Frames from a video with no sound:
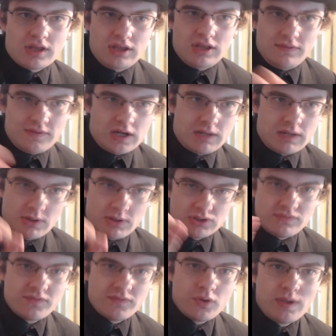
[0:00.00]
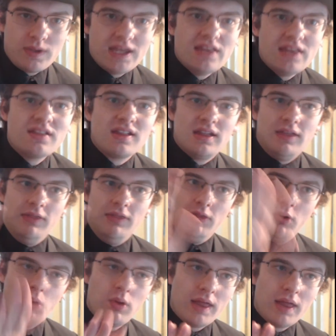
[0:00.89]
You've got a bunch of queens in the
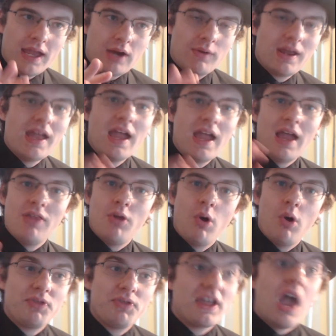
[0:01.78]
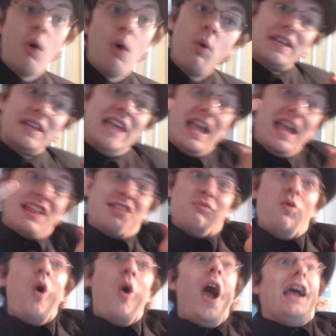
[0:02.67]
whole area and the whole thing. Well, guess
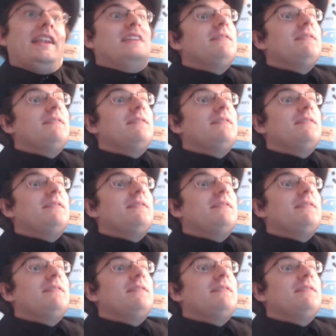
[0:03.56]
what?